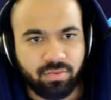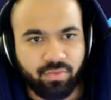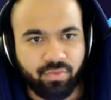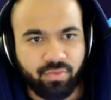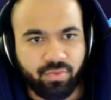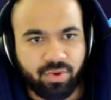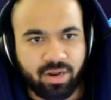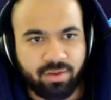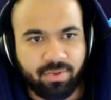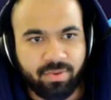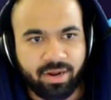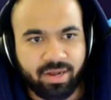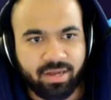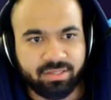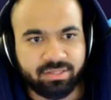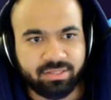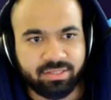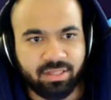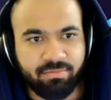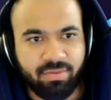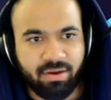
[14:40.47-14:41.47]
Rock
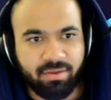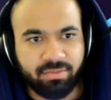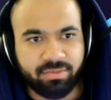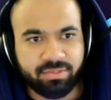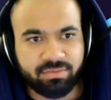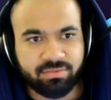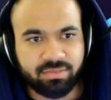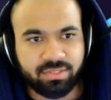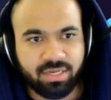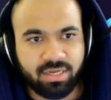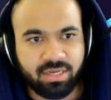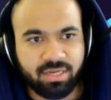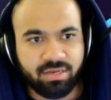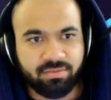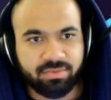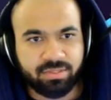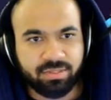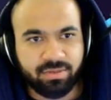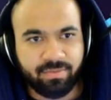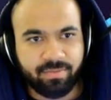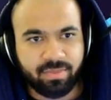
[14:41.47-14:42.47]
piles in the bubbles
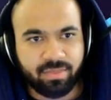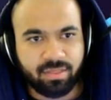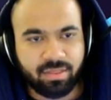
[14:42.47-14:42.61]
sometimes?